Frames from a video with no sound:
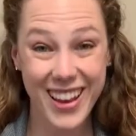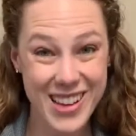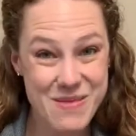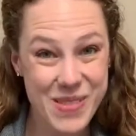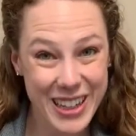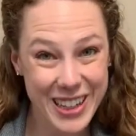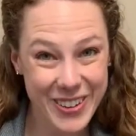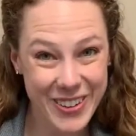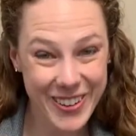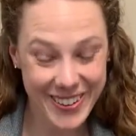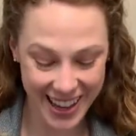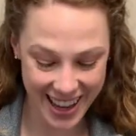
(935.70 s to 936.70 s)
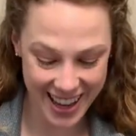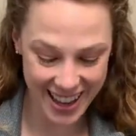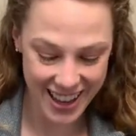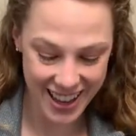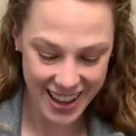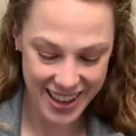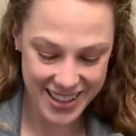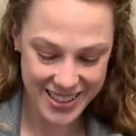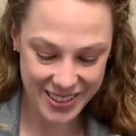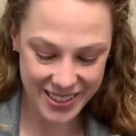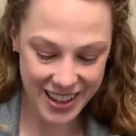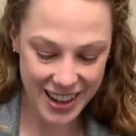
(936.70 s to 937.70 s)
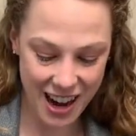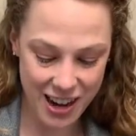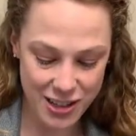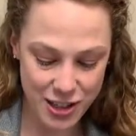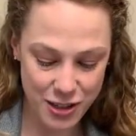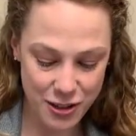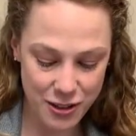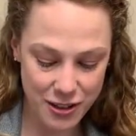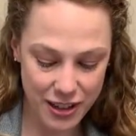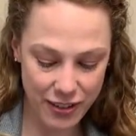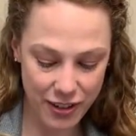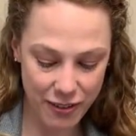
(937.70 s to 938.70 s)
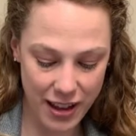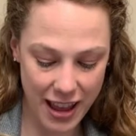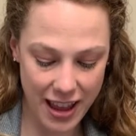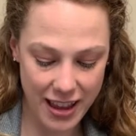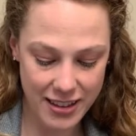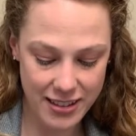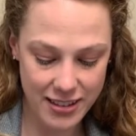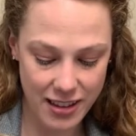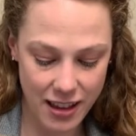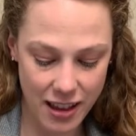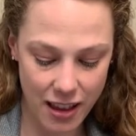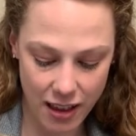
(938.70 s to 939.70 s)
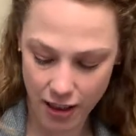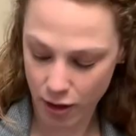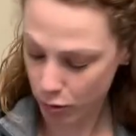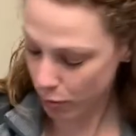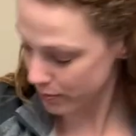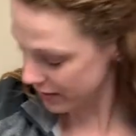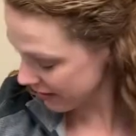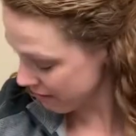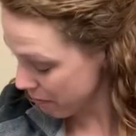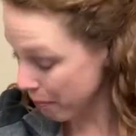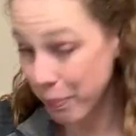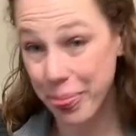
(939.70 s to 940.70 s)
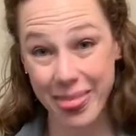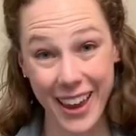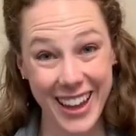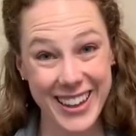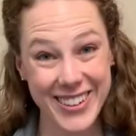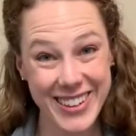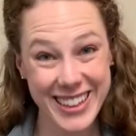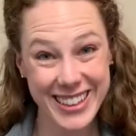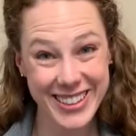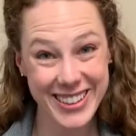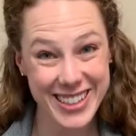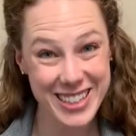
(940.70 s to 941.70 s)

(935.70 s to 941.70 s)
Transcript: Pretty cool, right? So there are two different ways, oops, that you can do your